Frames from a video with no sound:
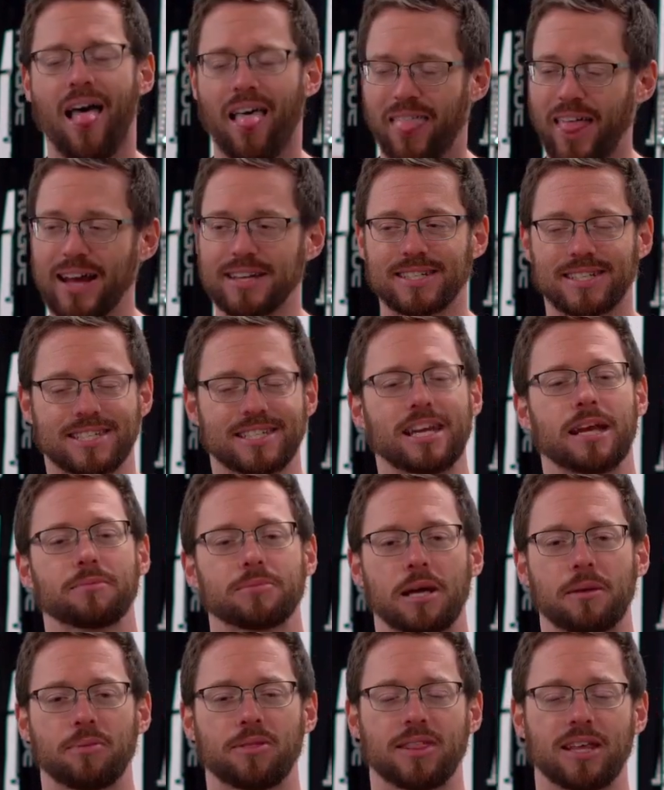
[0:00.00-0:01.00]
That's the same
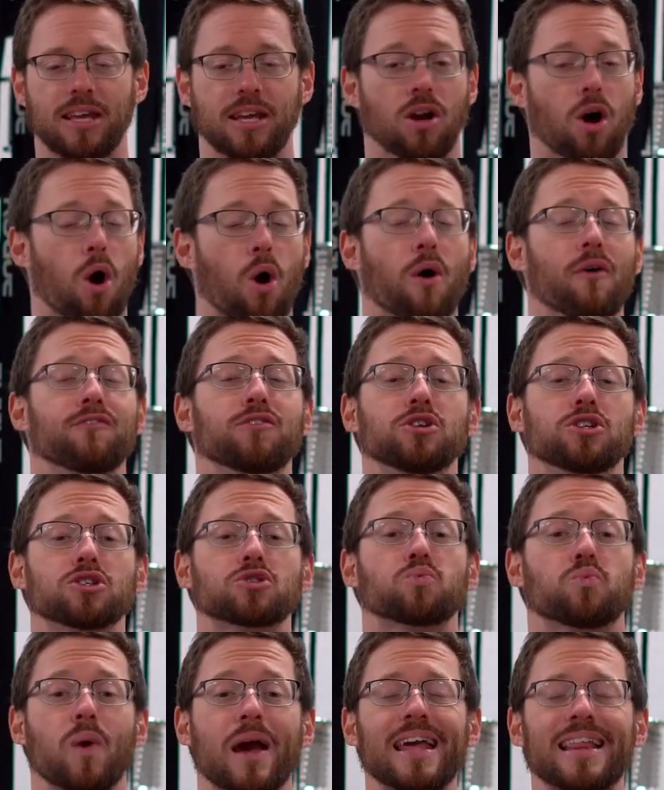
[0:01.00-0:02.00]
type of thing. Oh, if you
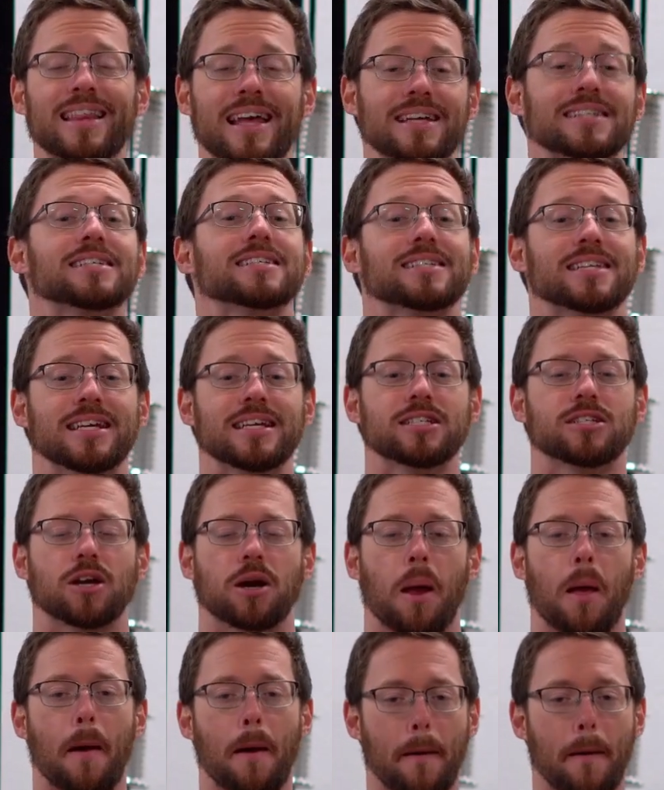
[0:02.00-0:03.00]
just weigh less, it's easier.